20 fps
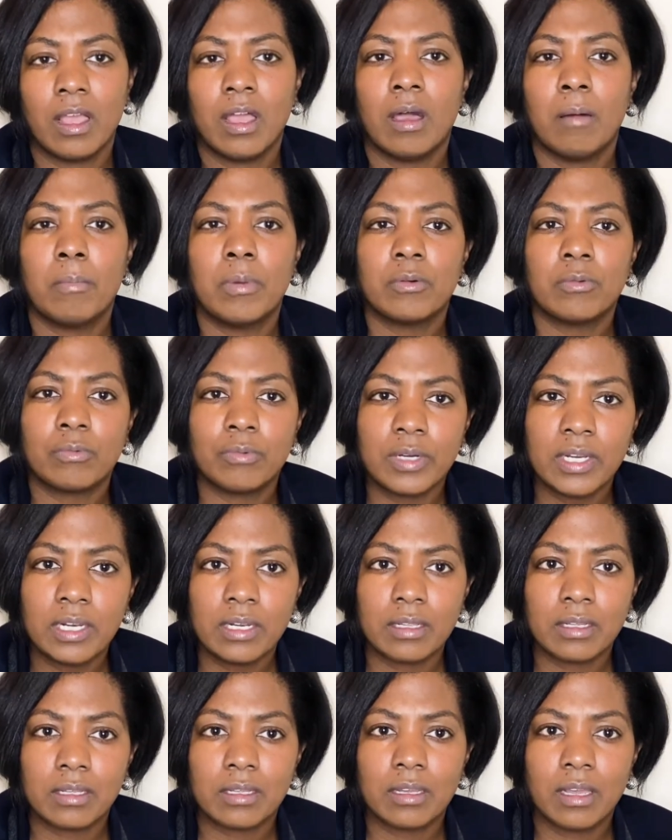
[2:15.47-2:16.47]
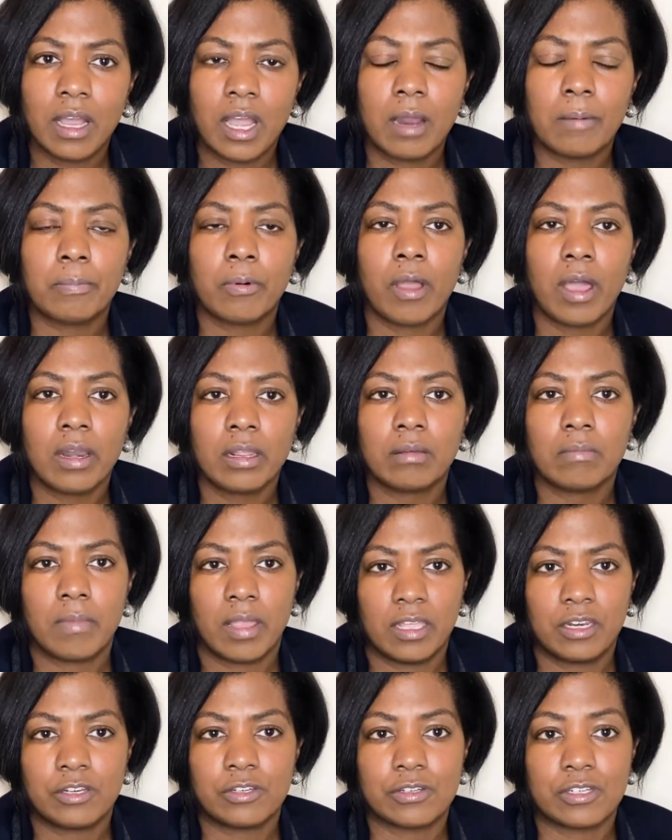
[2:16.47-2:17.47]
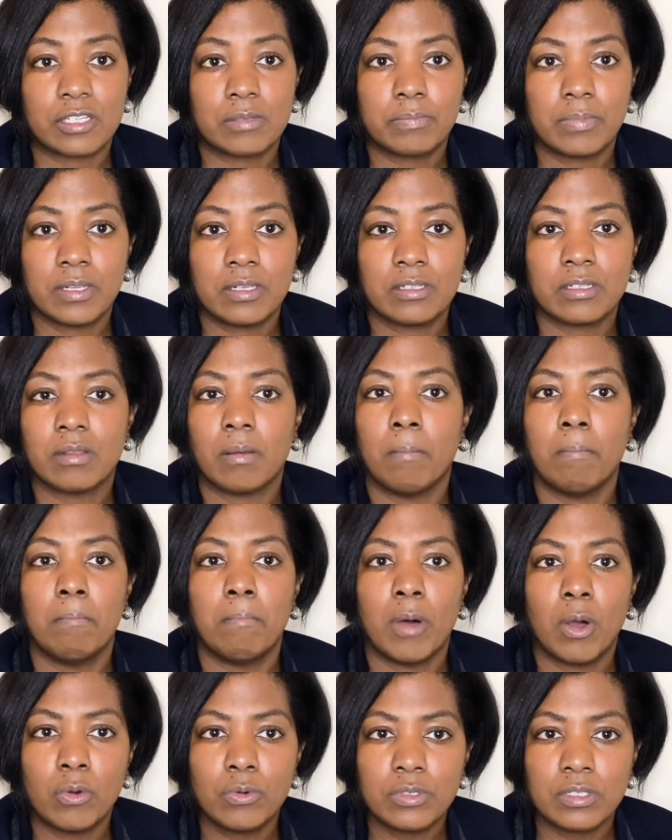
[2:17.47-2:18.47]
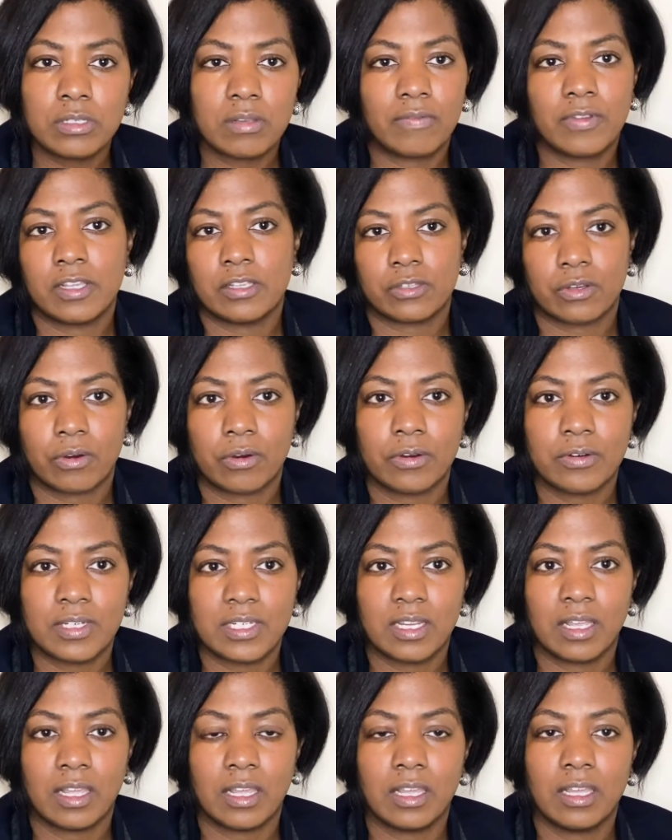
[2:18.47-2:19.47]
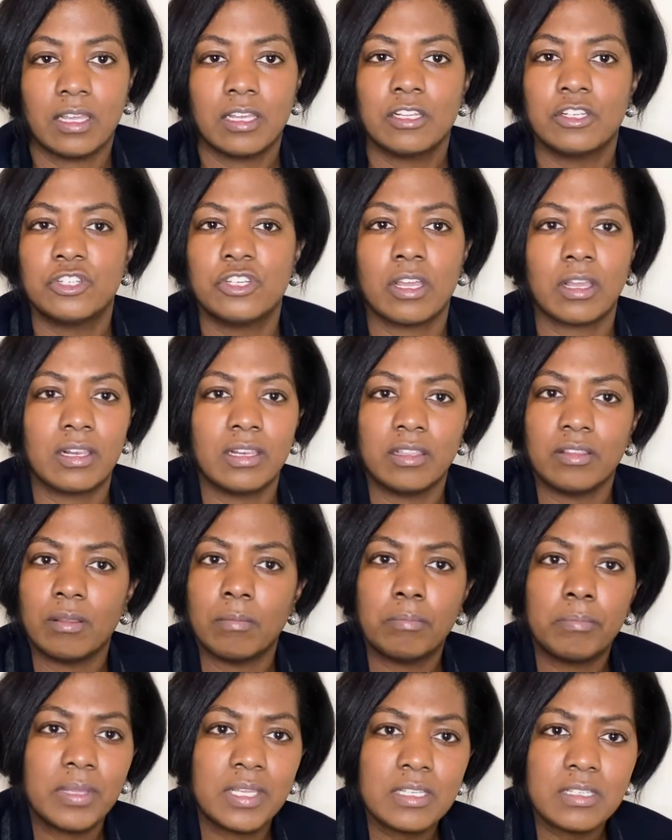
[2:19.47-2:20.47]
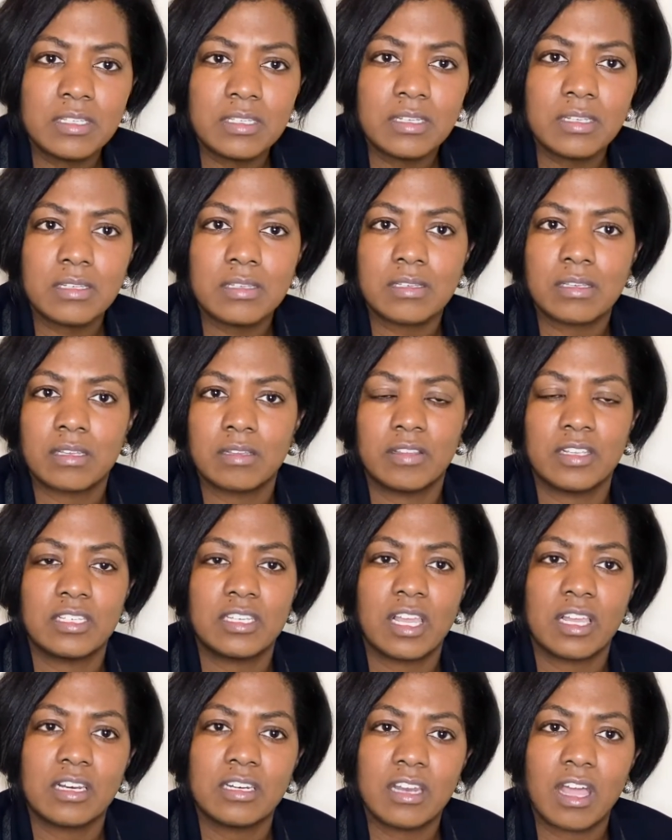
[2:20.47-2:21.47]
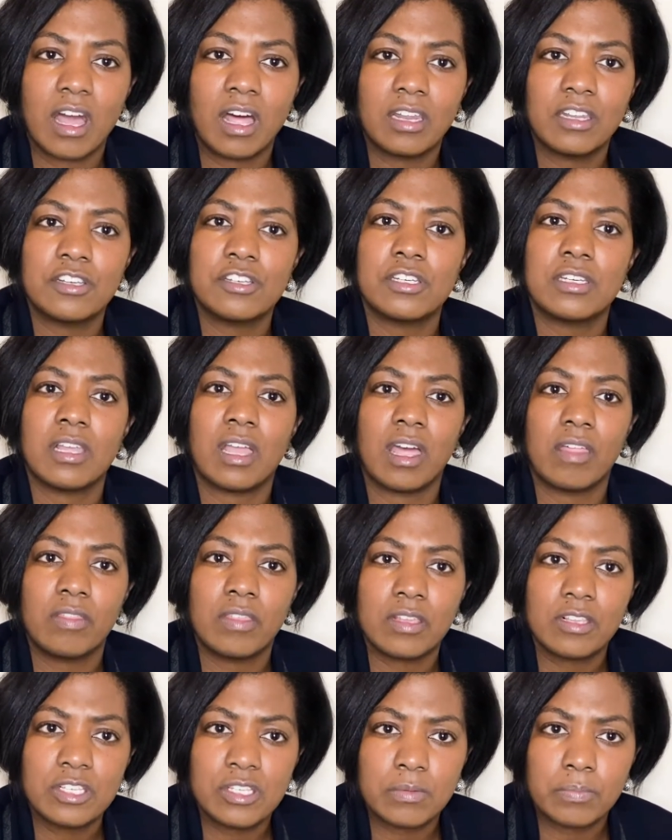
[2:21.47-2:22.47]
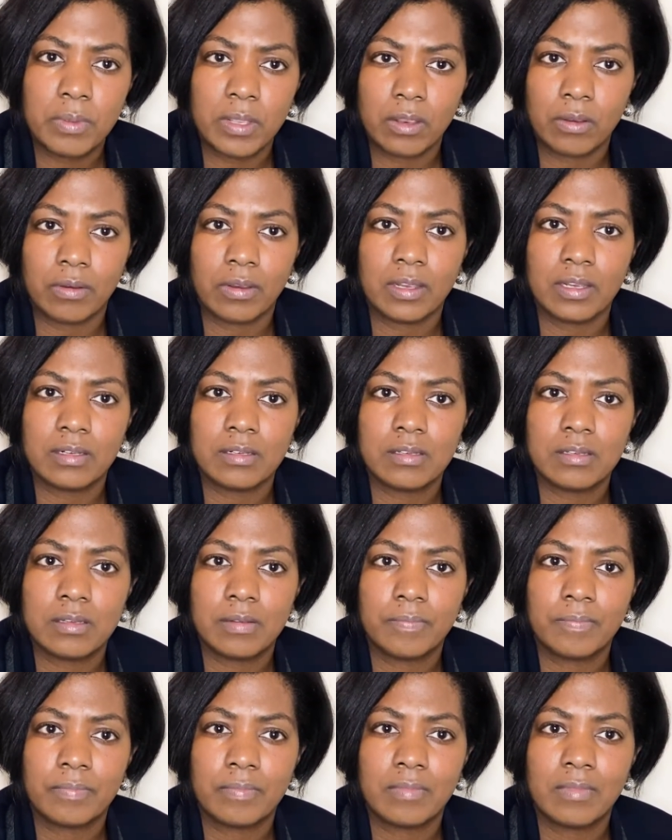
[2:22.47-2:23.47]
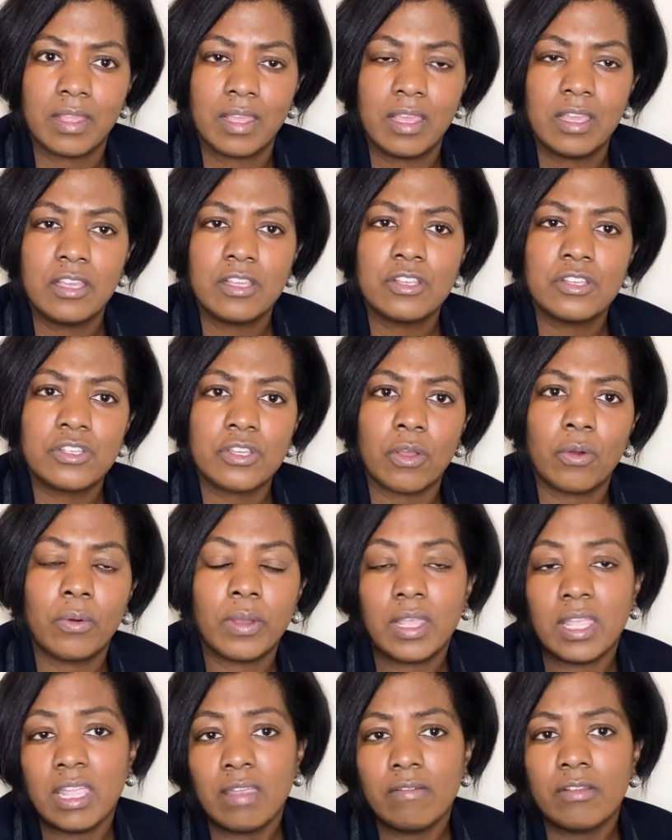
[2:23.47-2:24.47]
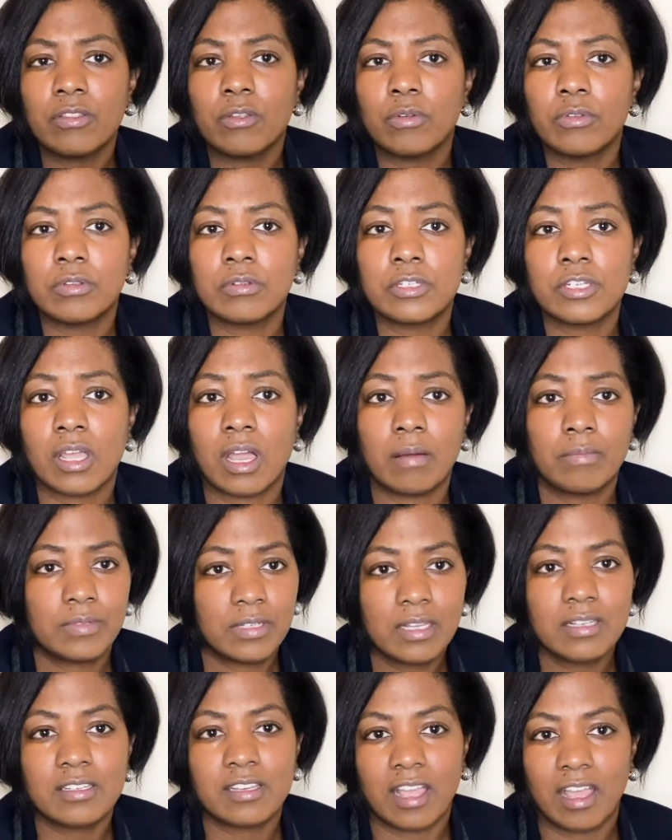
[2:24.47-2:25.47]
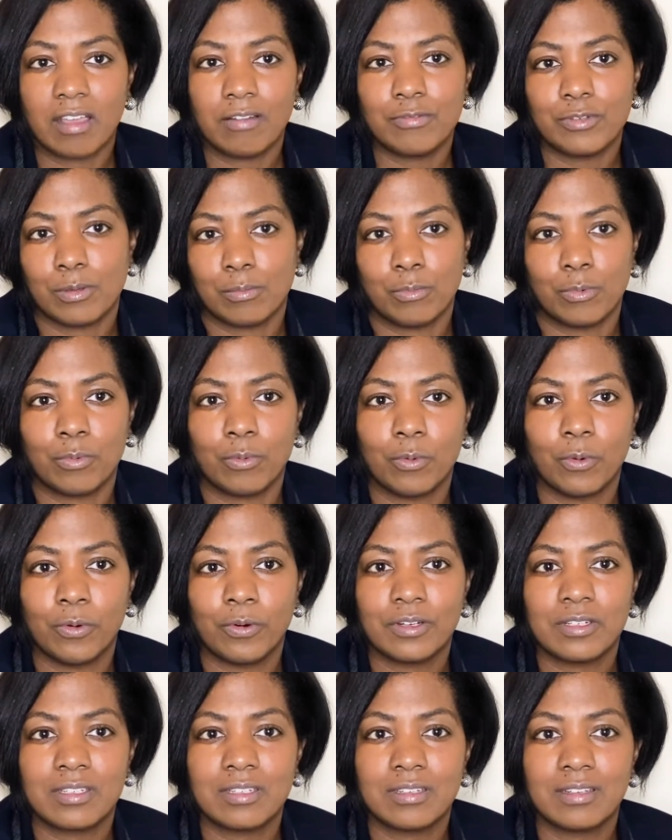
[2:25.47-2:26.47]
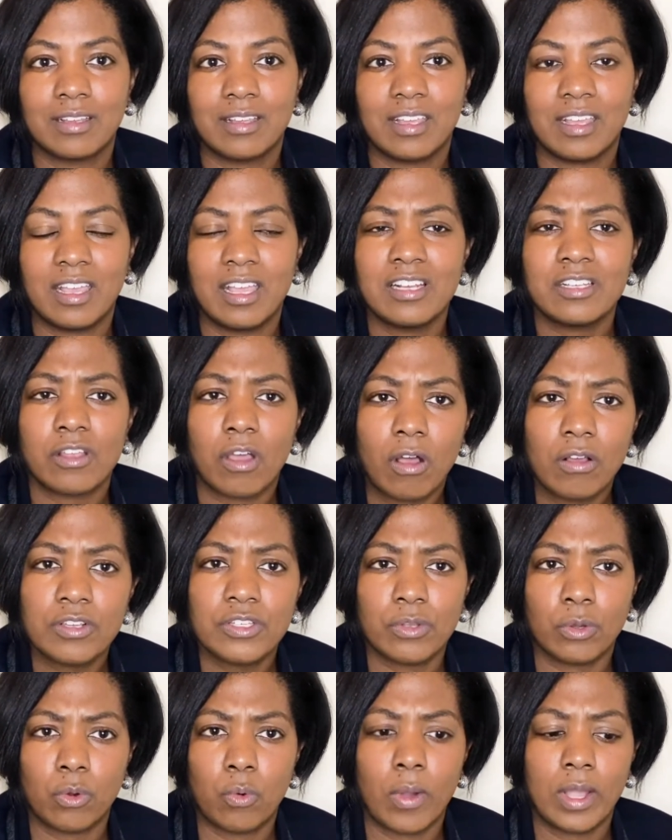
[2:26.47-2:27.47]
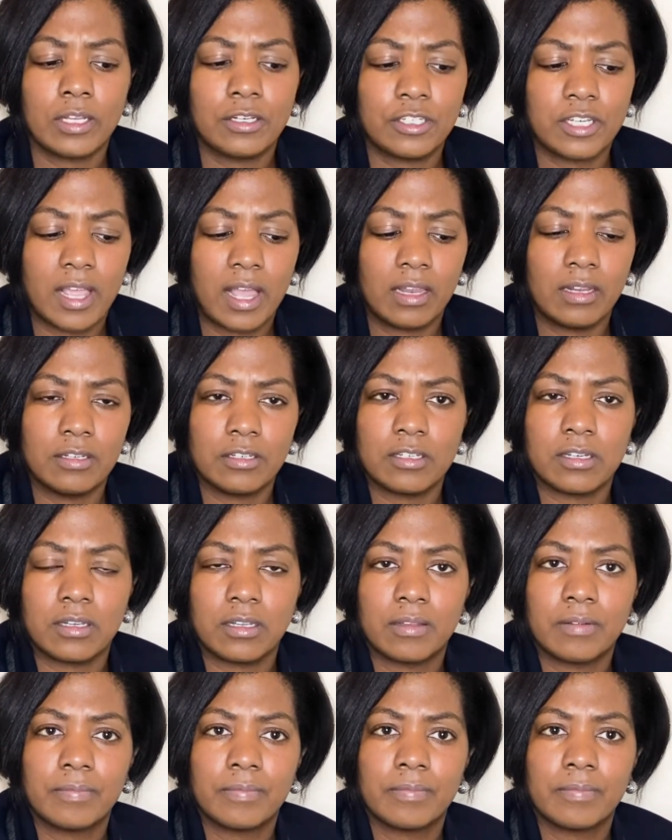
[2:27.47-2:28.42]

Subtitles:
But really, a product manager spends most of his or her day juggling the business, the technology, and the experience. So even though the job does have some rewards, it's also quite challenging.